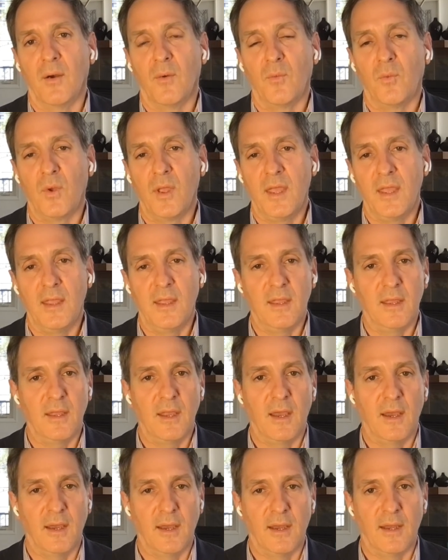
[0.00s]

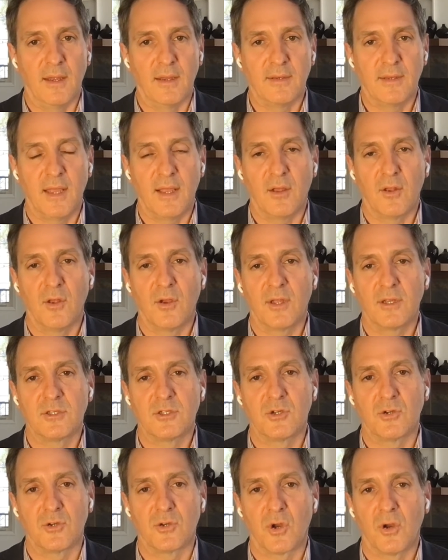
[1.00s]
We take a look
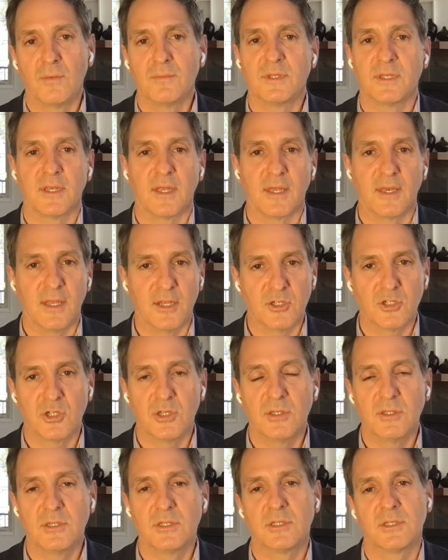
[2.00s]
at your terms and
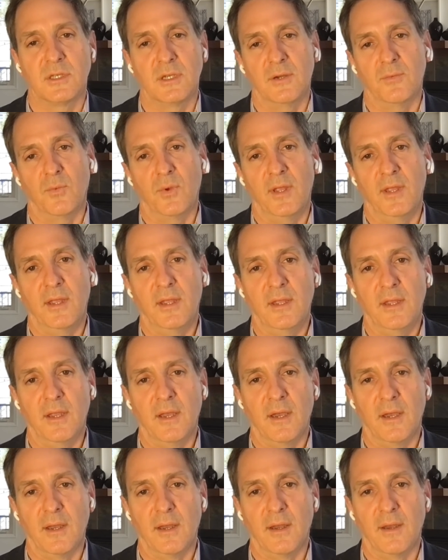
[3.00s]
conditions. We
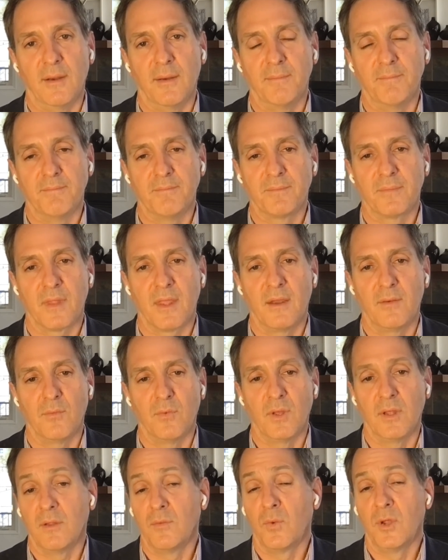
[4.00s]

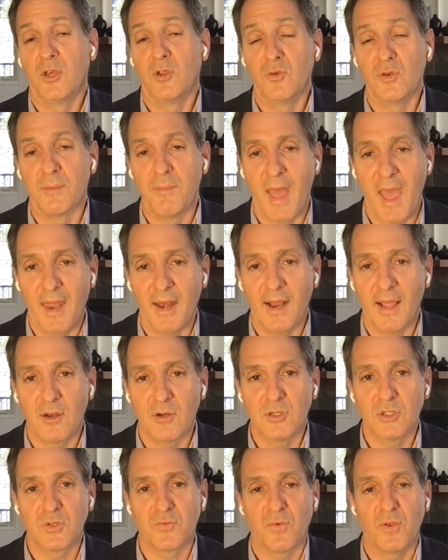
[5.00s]
do demand
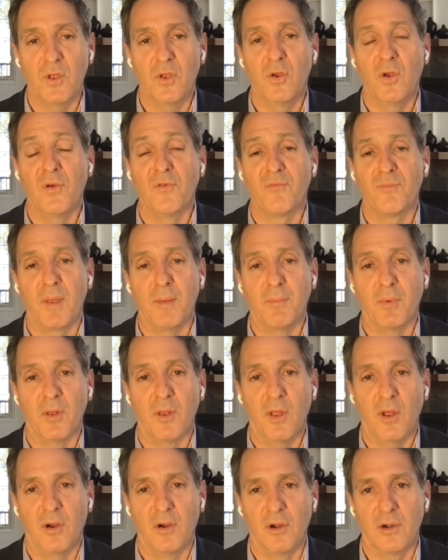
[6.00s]
letters for you if
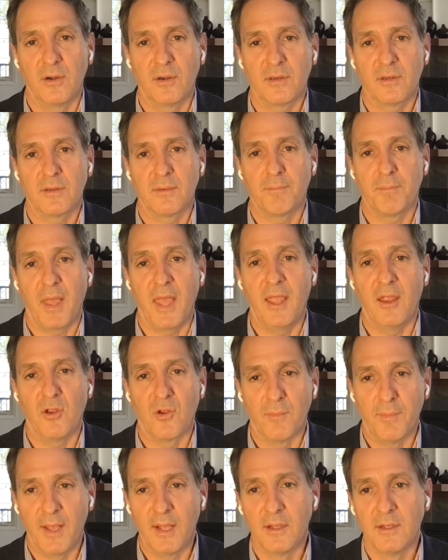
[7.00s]
people aren't paying
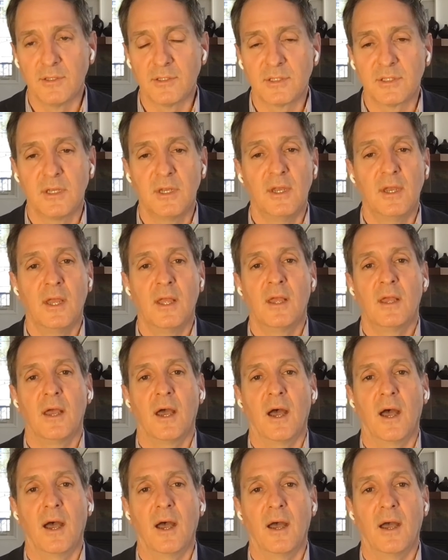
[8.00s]
your bills.
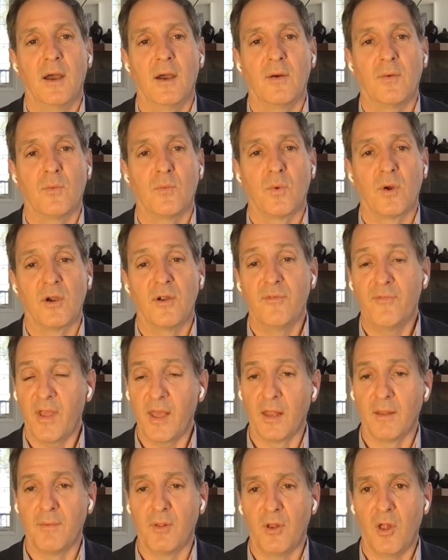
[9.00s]
We're
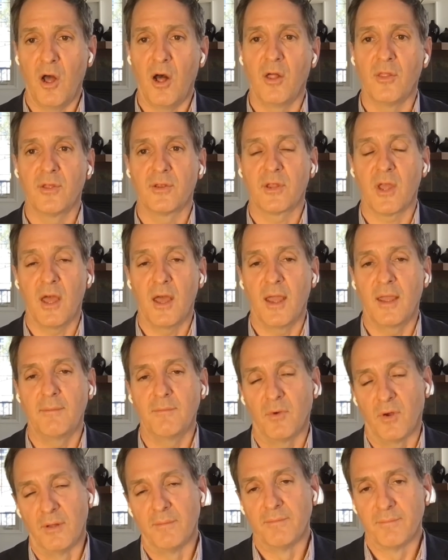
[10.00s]
available all the
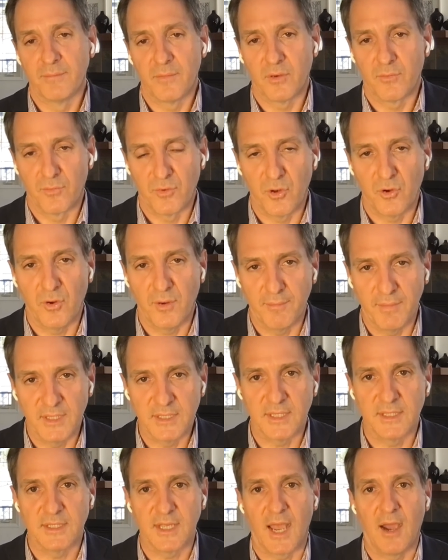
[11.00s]
time during
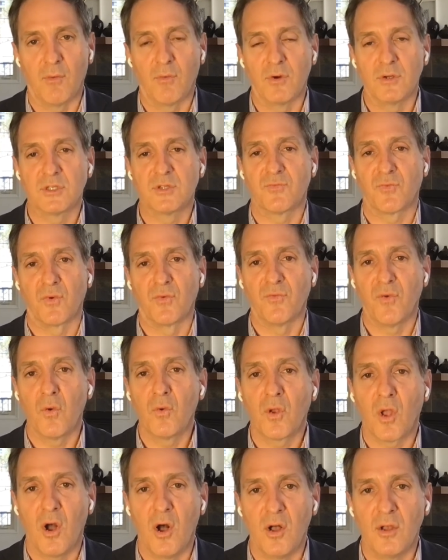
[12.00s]
business hours for
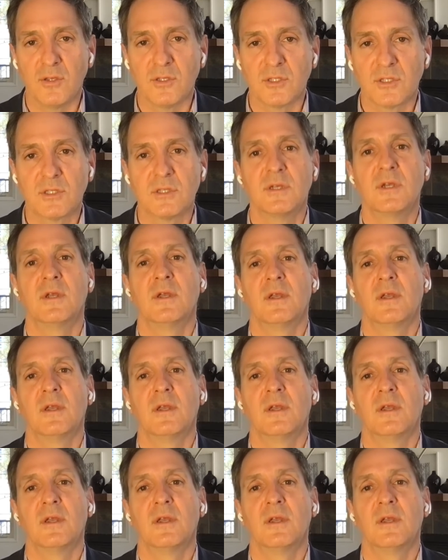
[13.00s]
phone calls.